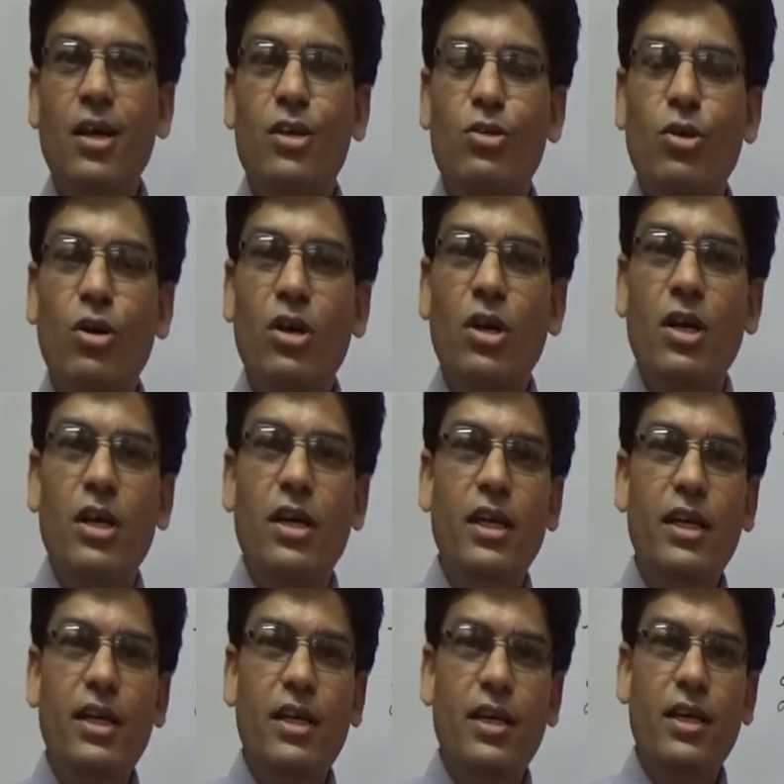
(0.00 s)
So
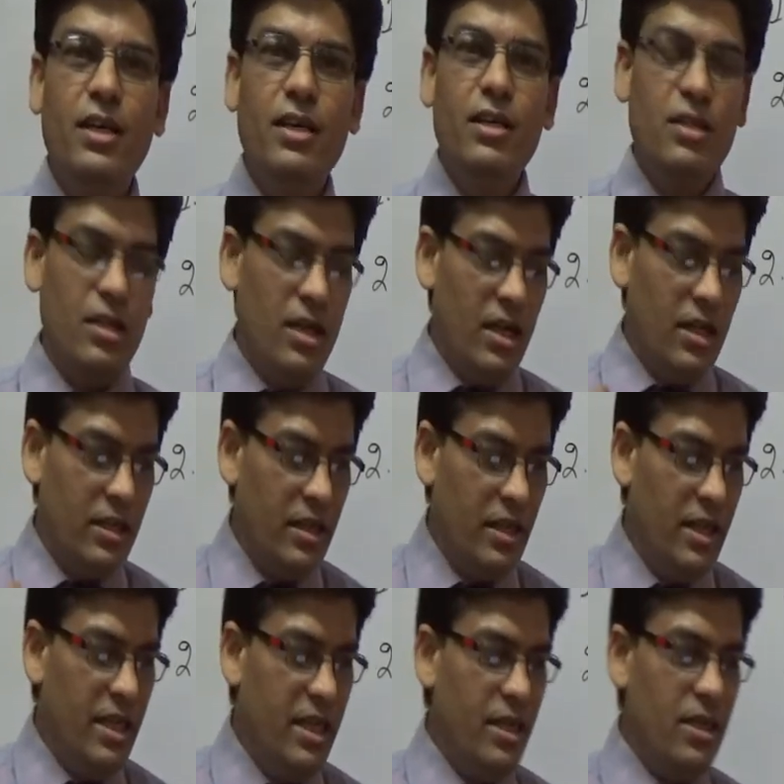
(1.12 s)

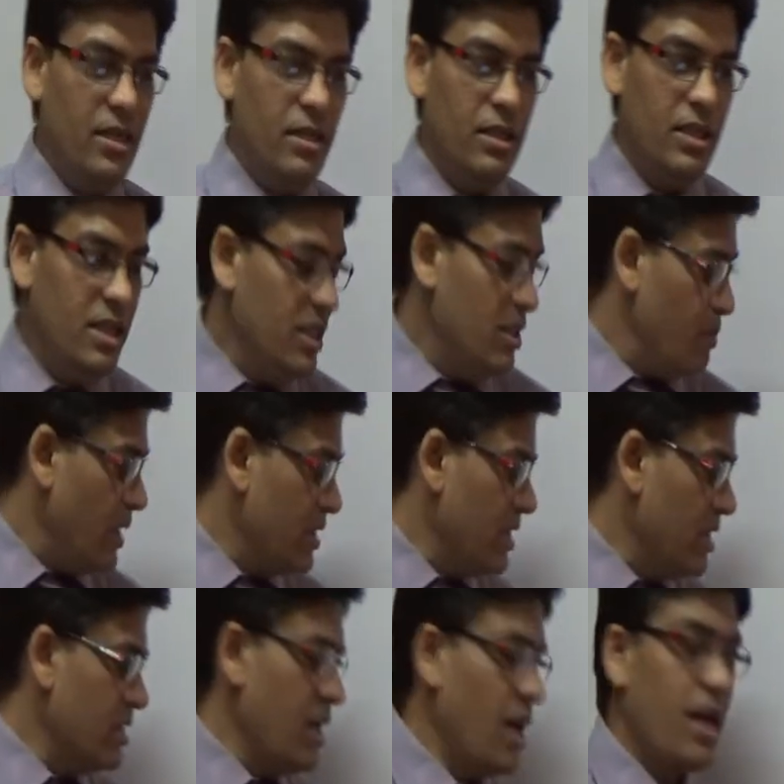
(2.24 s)
these
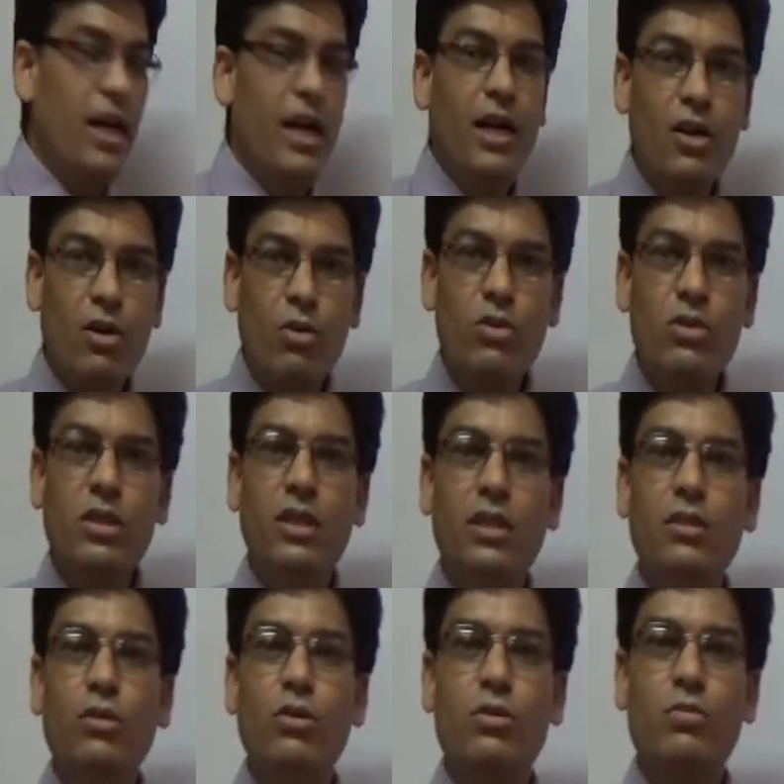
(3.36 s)
persons are endorsing
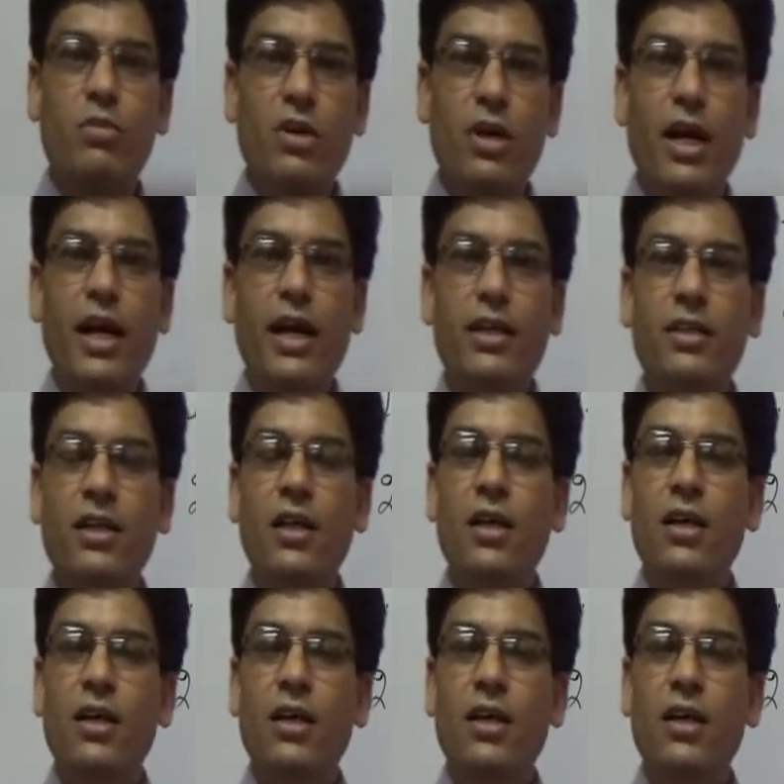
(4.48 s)
those products.